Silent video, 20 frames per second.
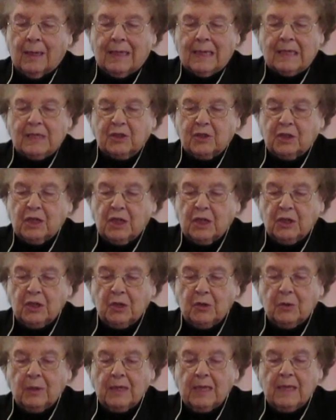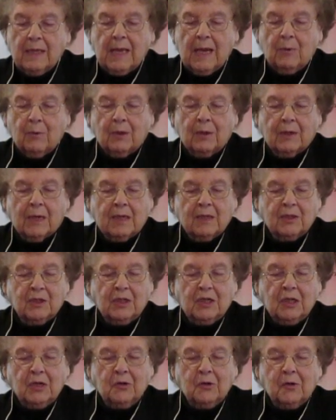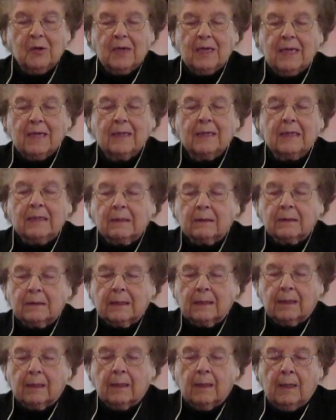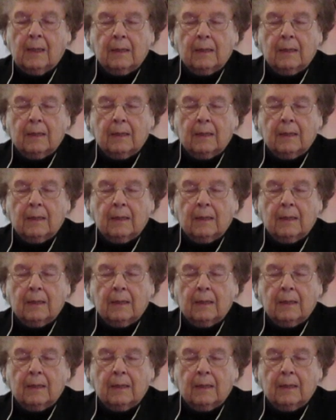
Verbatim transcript: Continually, they were continually guilty,